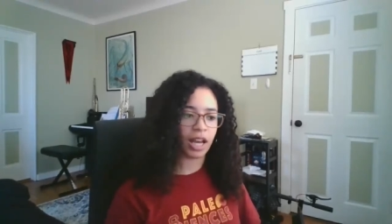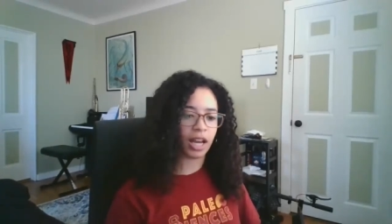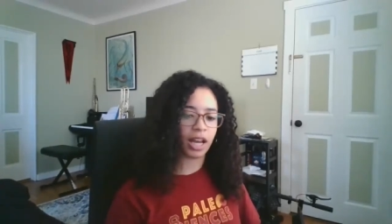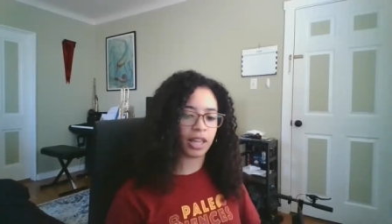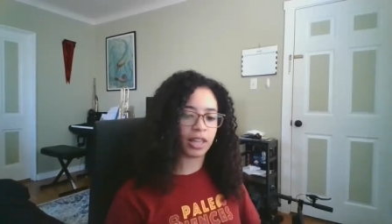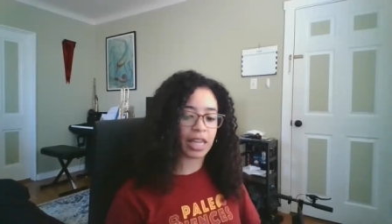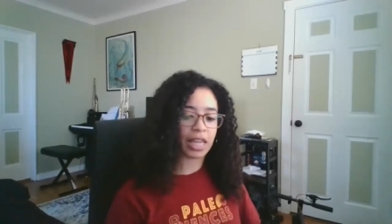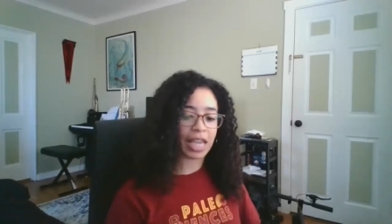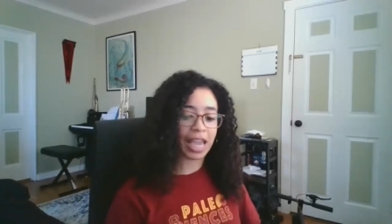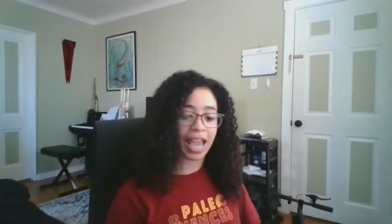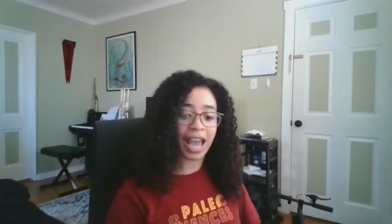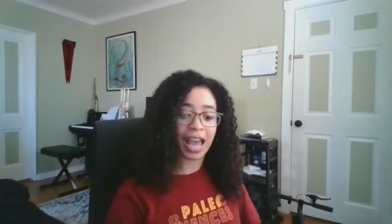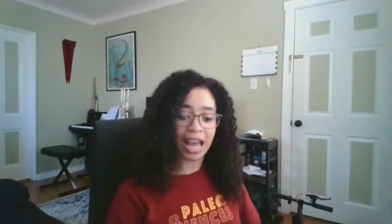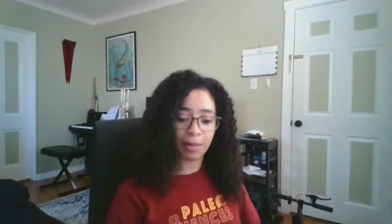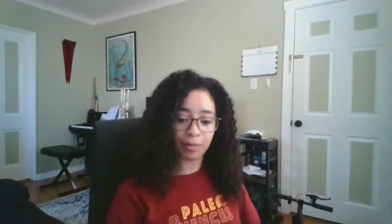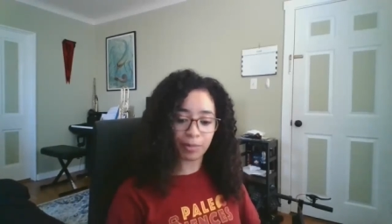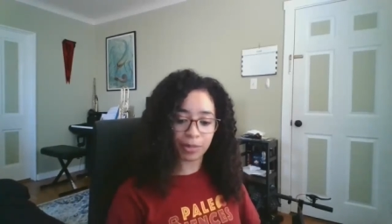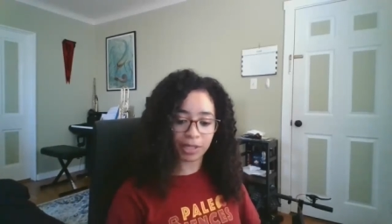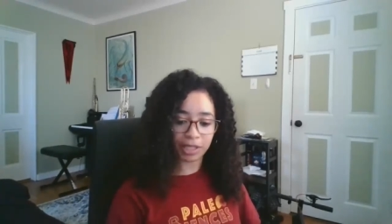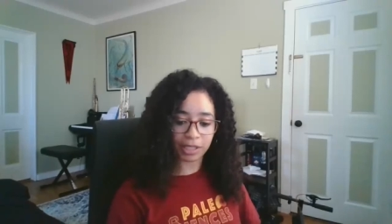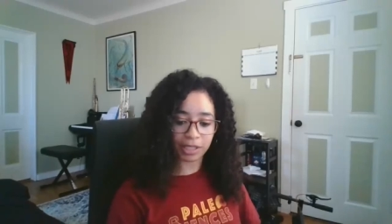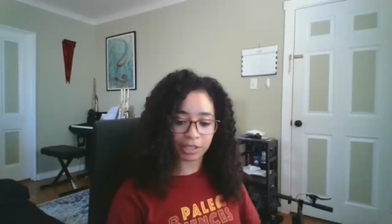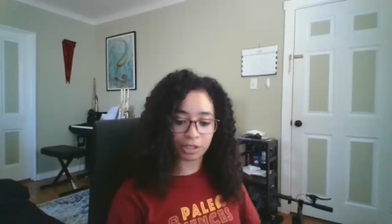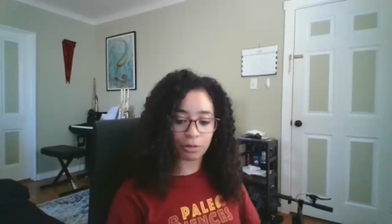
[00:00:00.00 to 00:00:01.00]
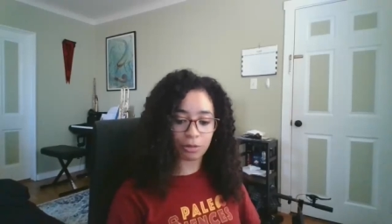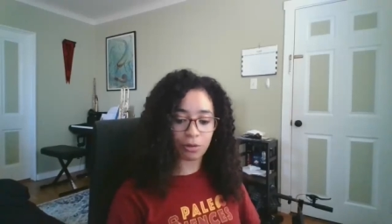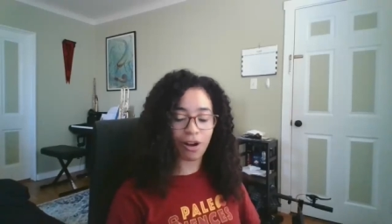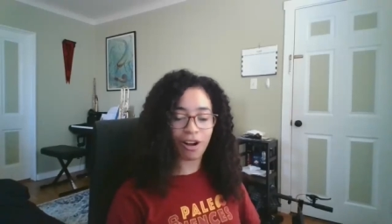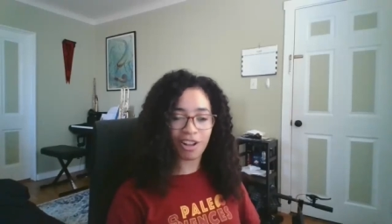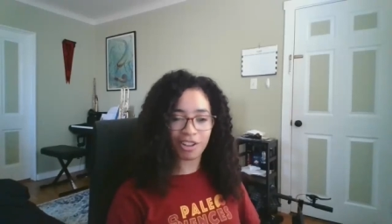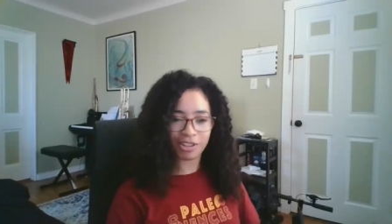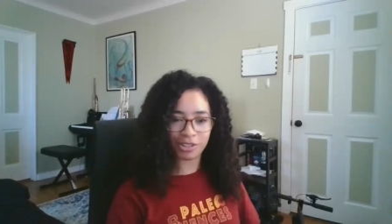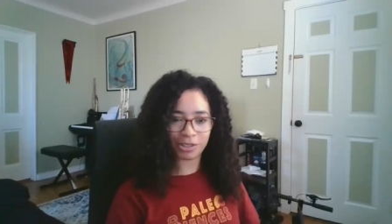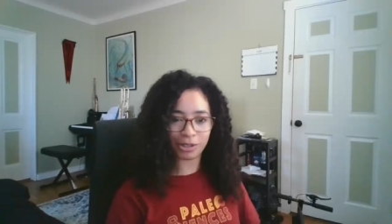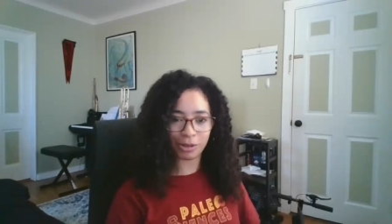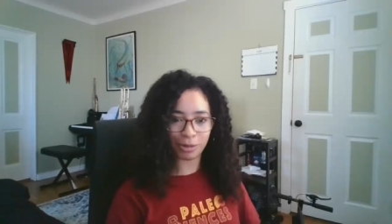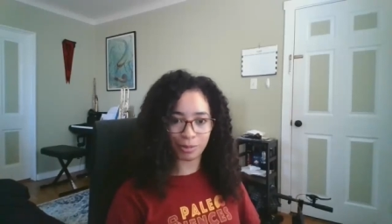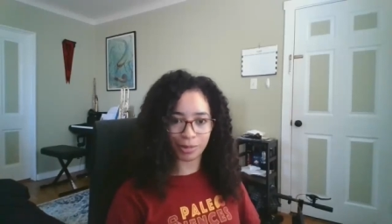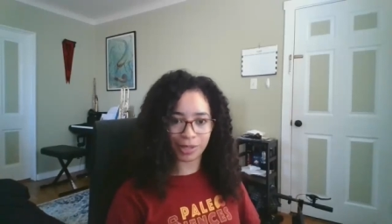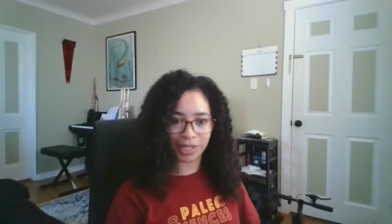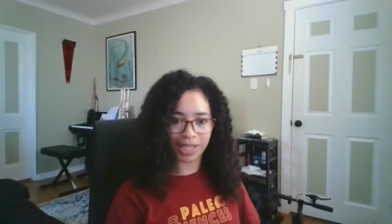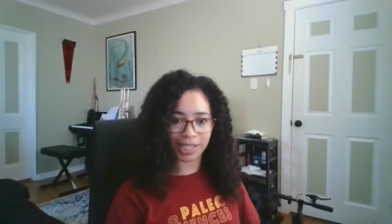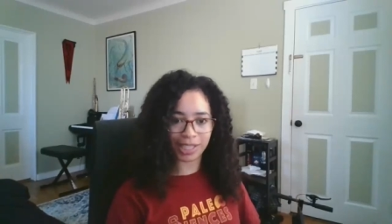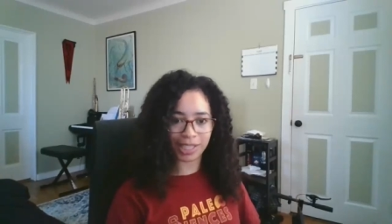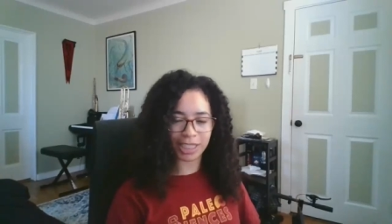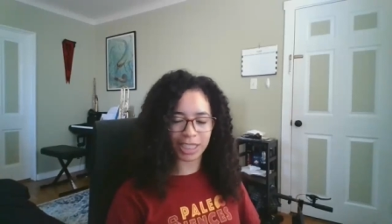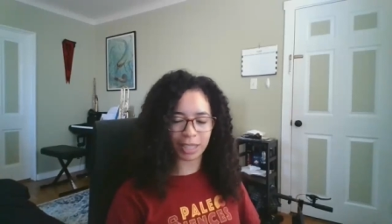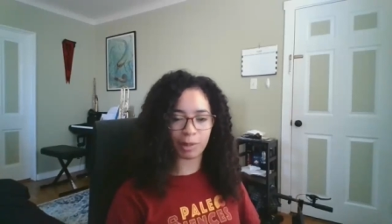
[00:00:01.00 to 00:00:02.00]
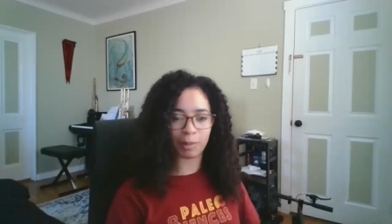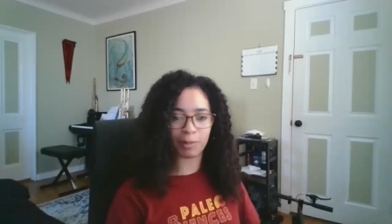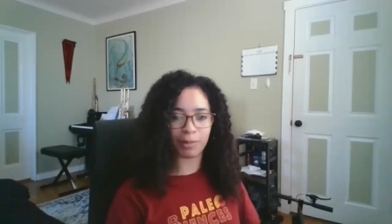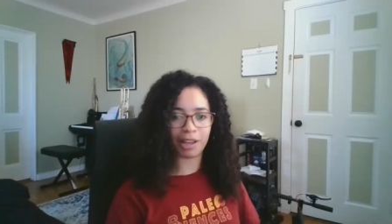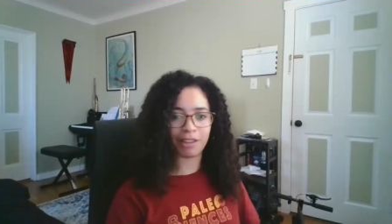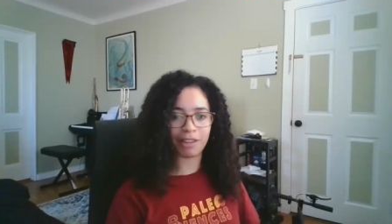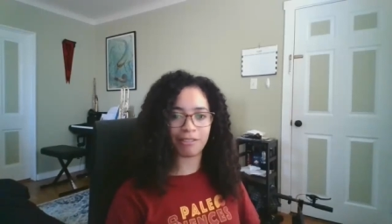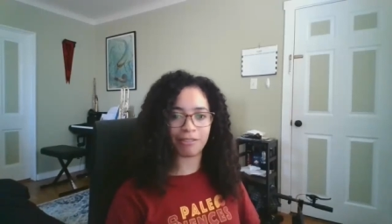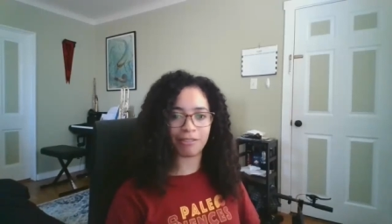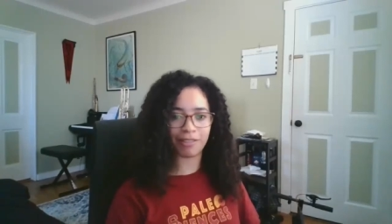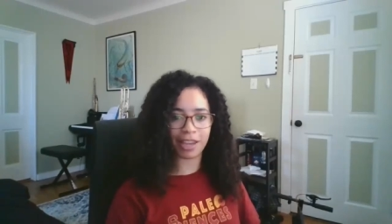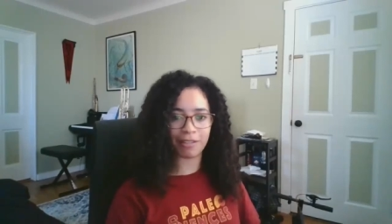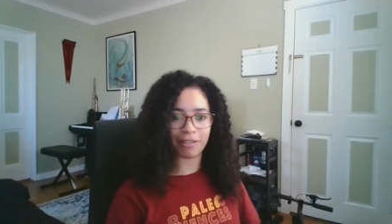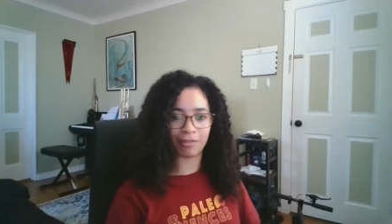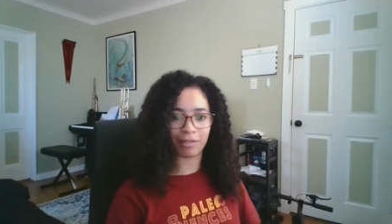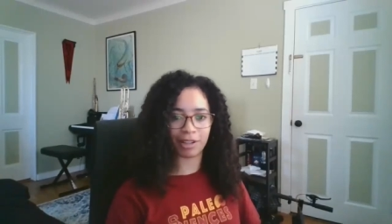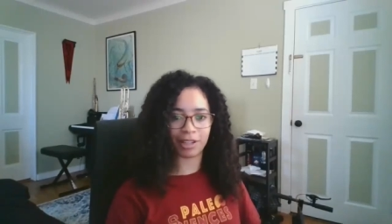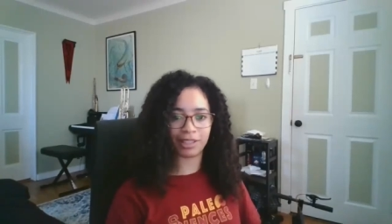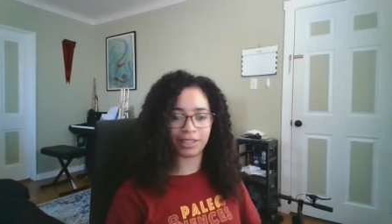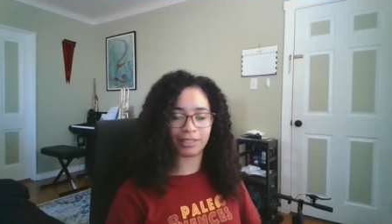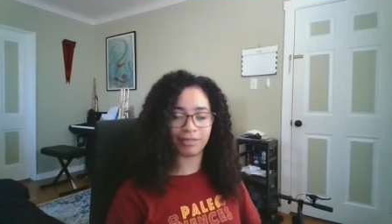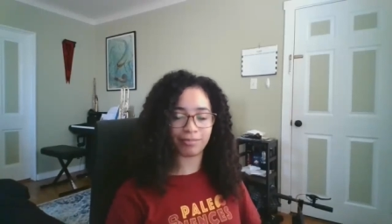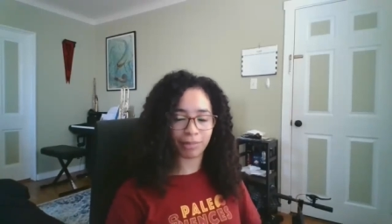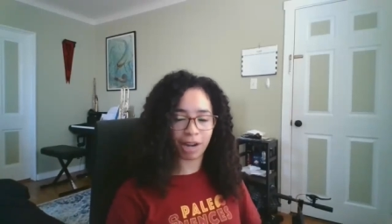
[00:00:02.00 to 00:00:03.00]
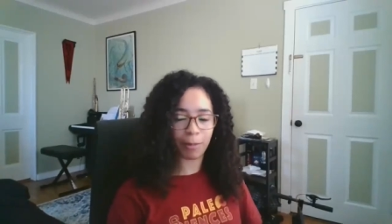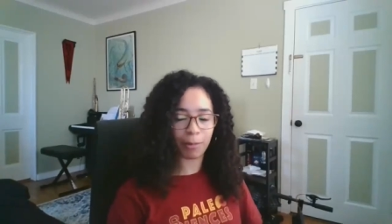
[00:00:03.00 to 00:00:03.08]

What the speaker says: They happen to also be some of my favorite,